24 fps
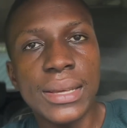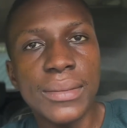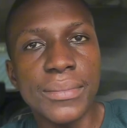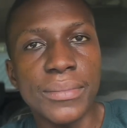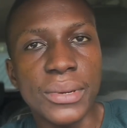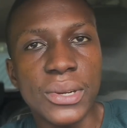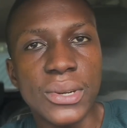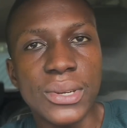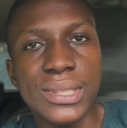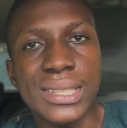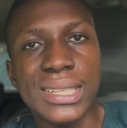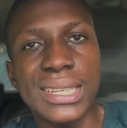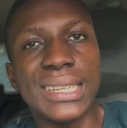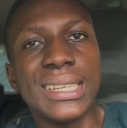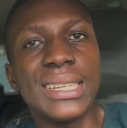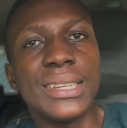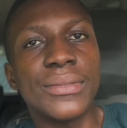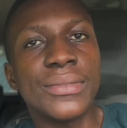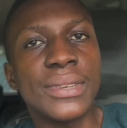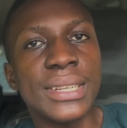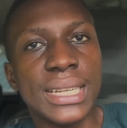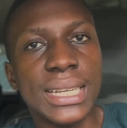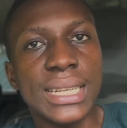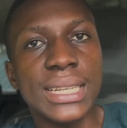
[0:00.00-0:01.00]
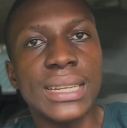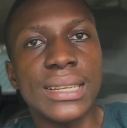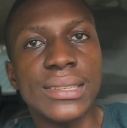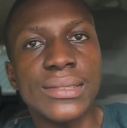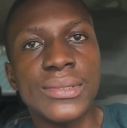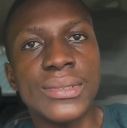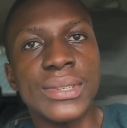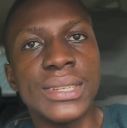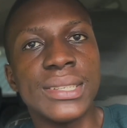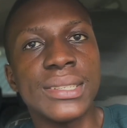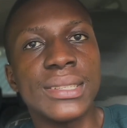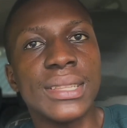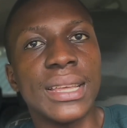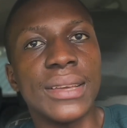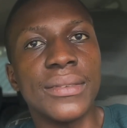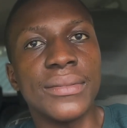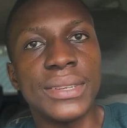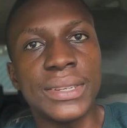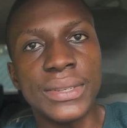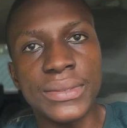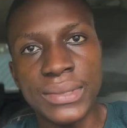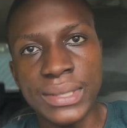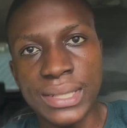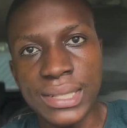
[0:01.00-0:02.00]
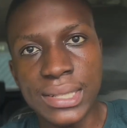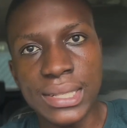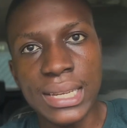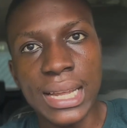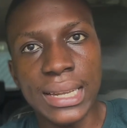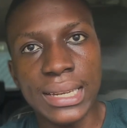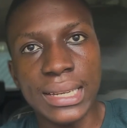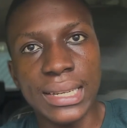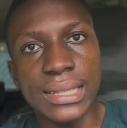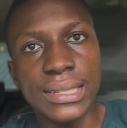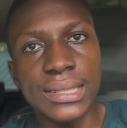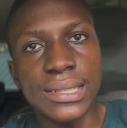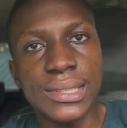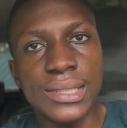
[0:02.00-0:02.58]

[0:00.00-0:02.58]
because in different industries they have different standards,